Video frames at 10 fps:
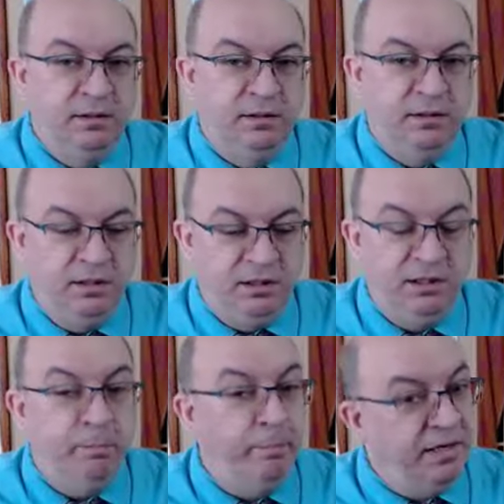
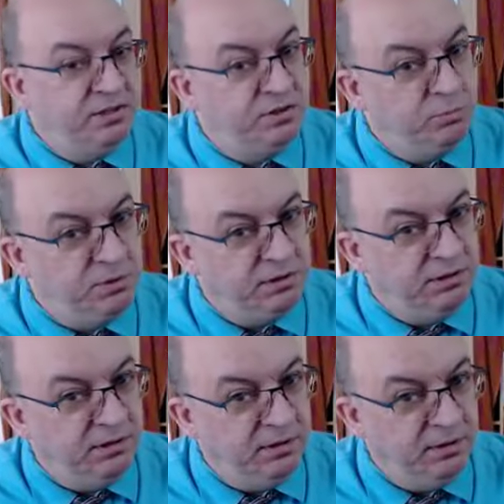the Best
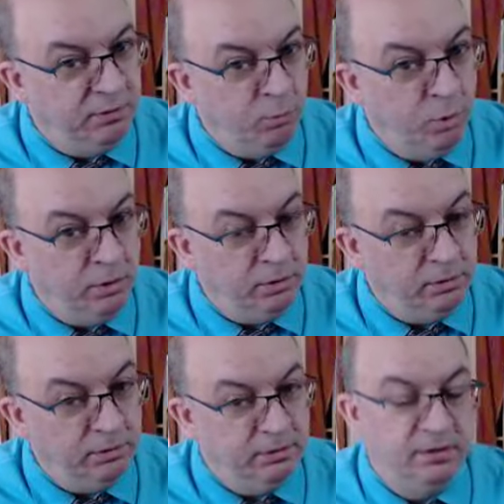Whiskey in the
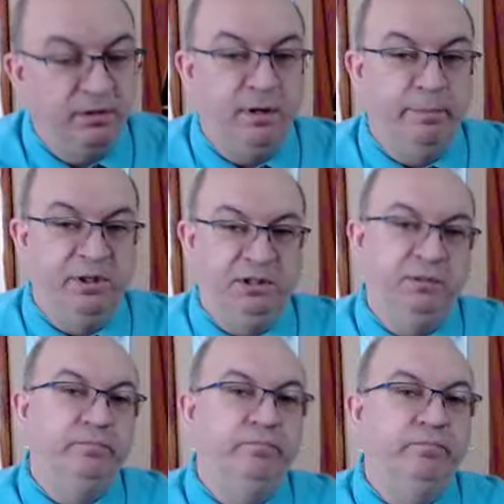World company.
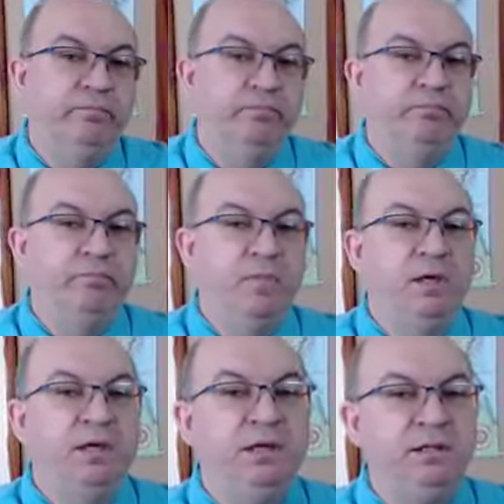
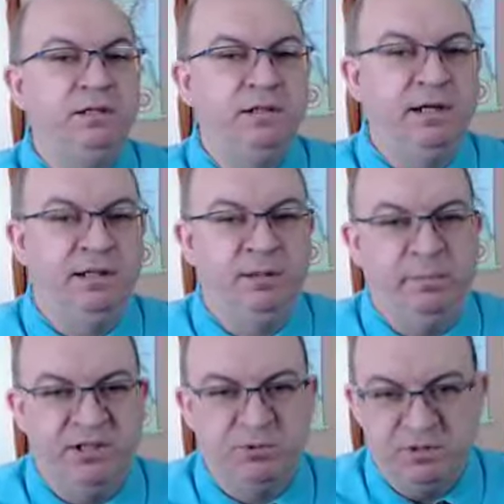Here at the
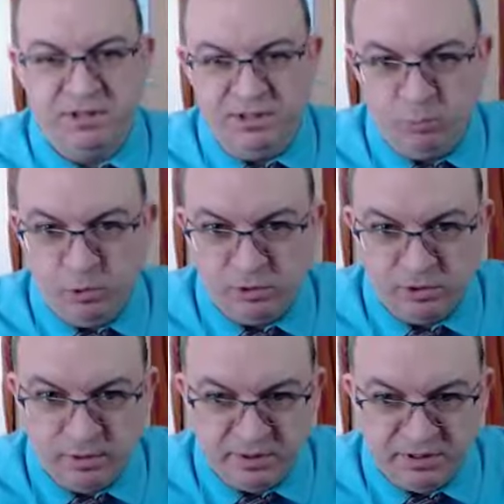Best Whiskey in the World
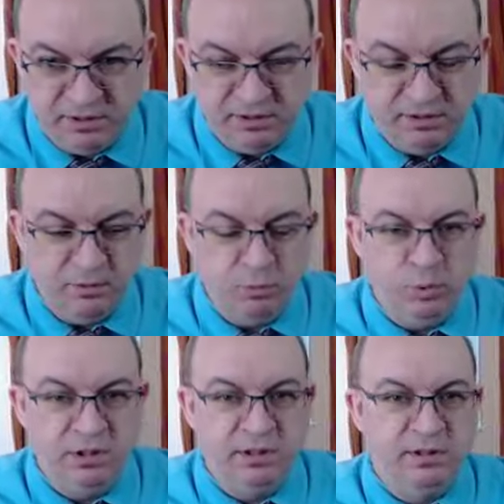company,
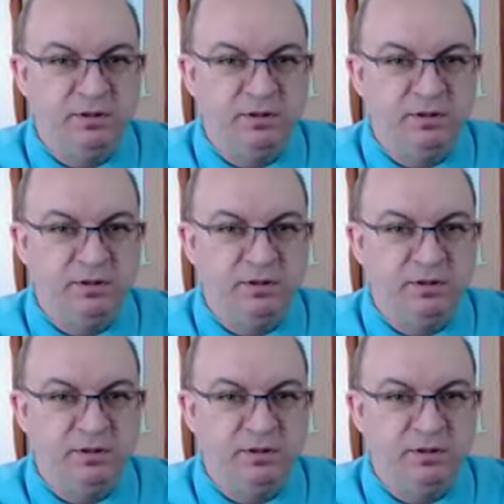we're